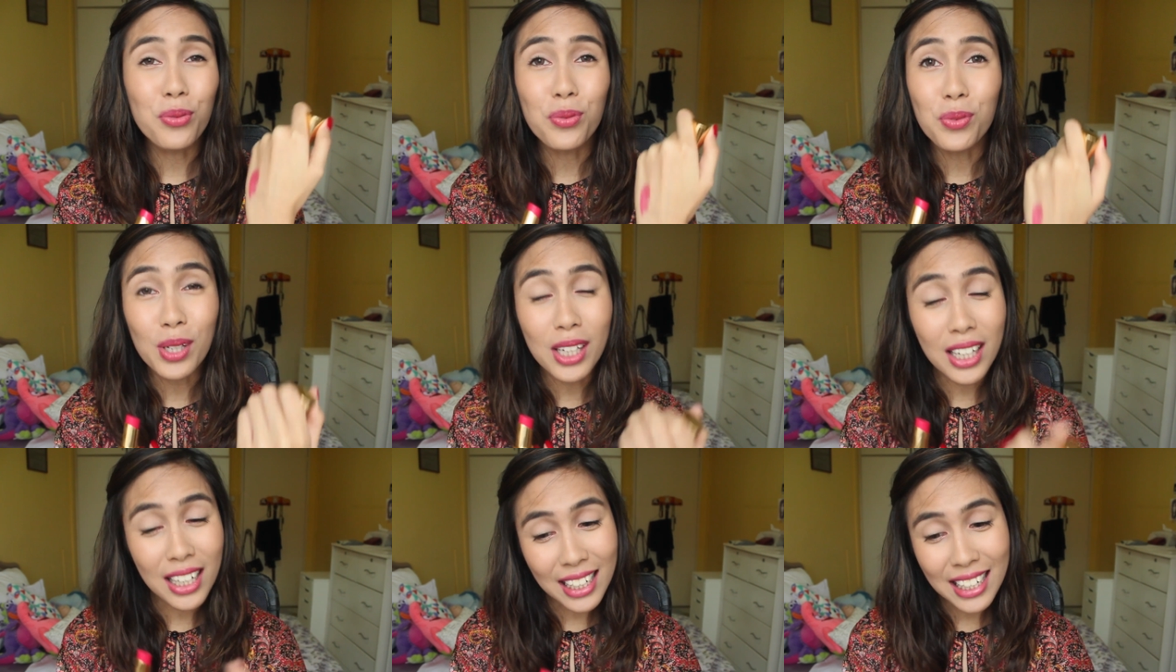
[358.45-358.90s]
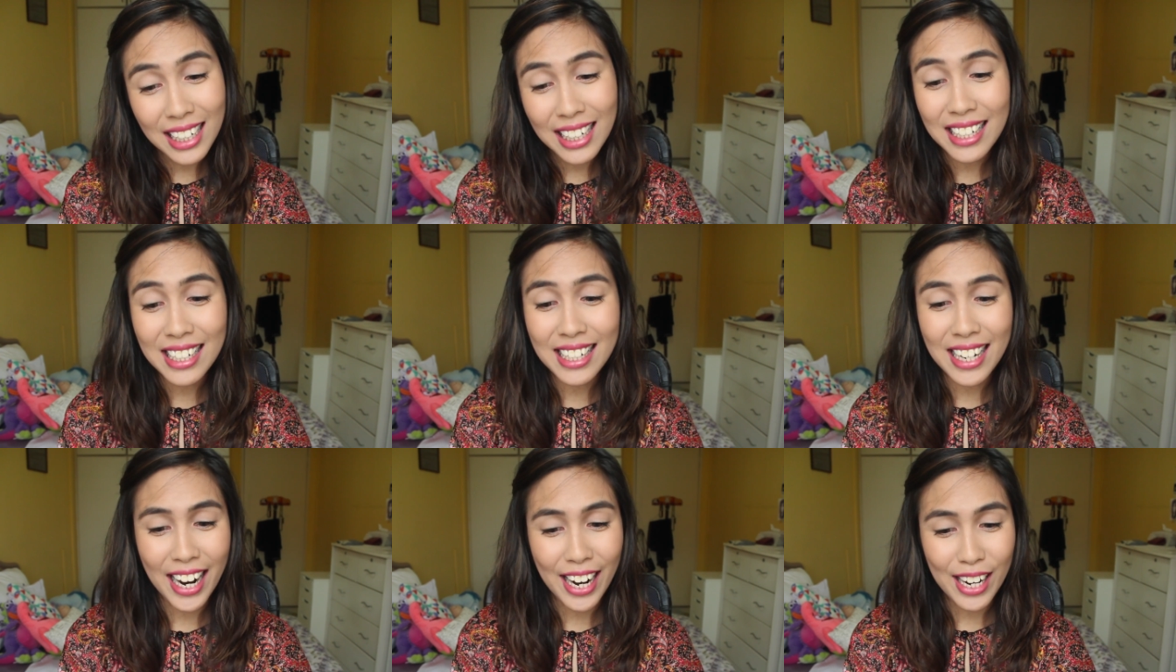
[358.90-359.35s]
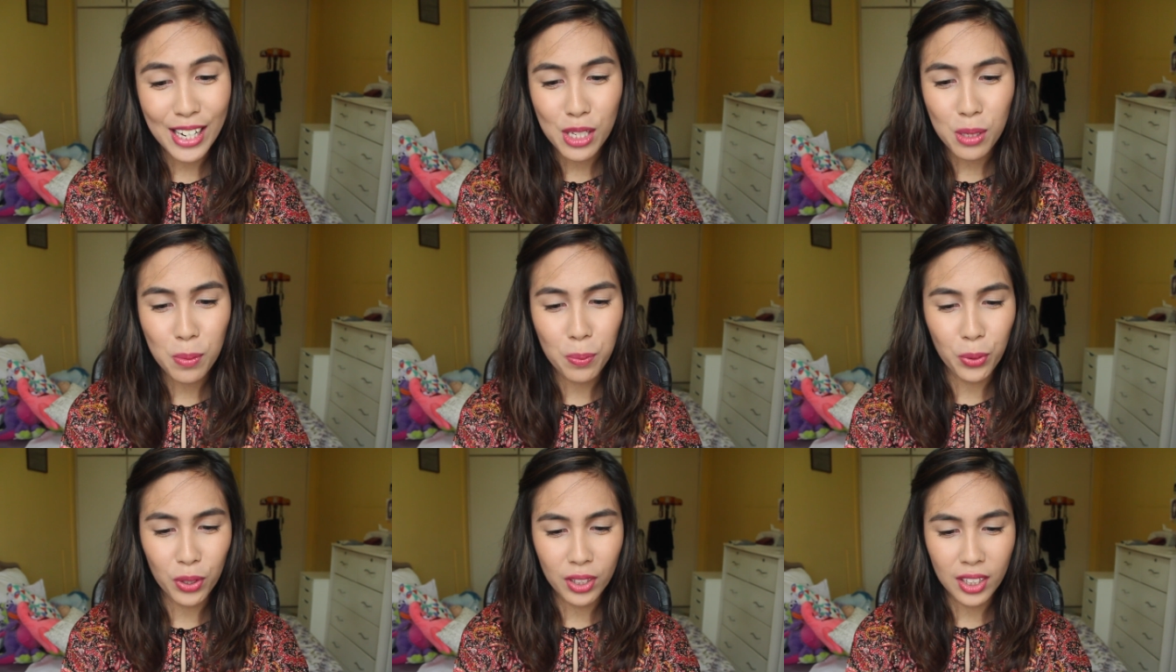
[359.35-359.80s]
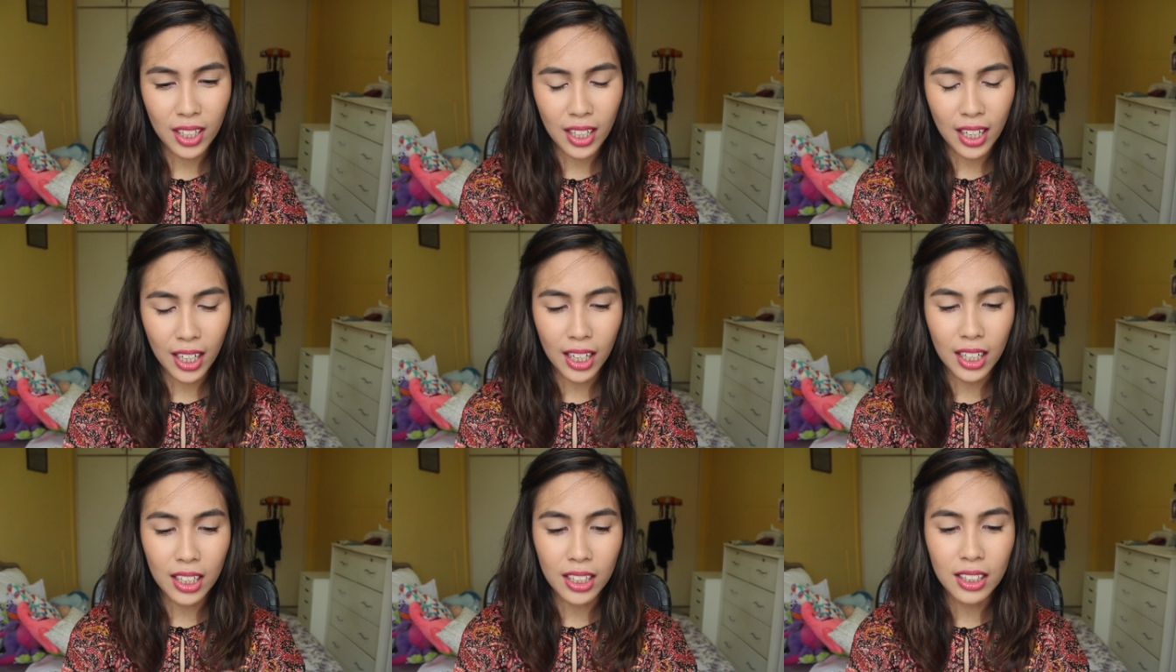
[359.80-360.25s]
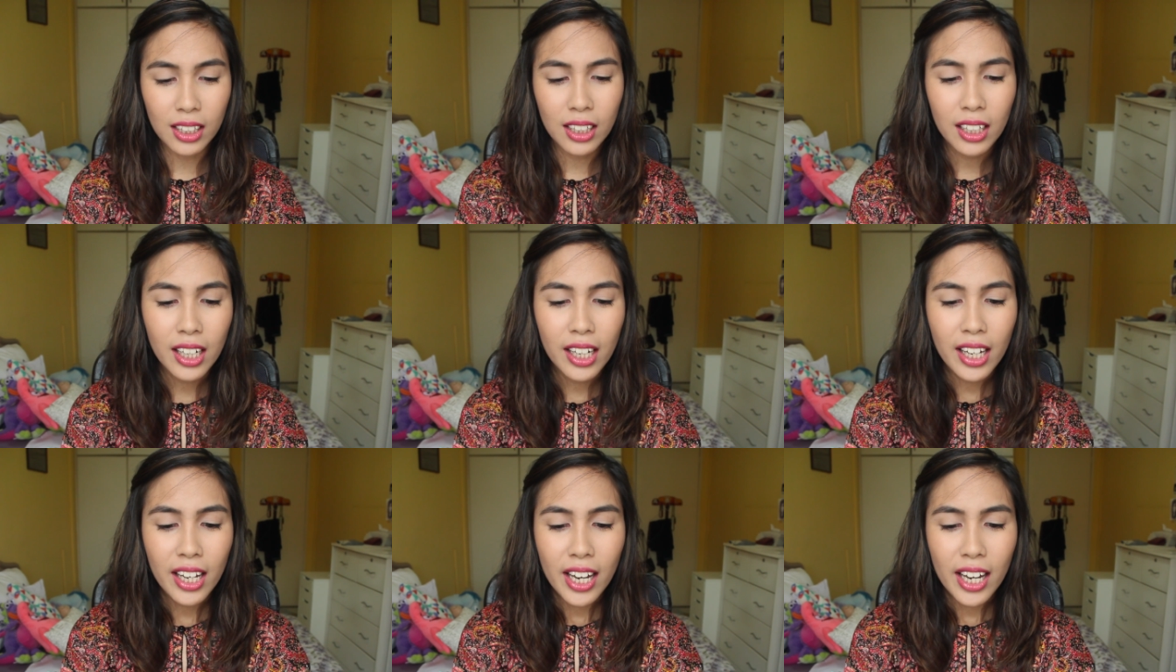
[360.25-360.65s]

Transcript: really nice pretty color.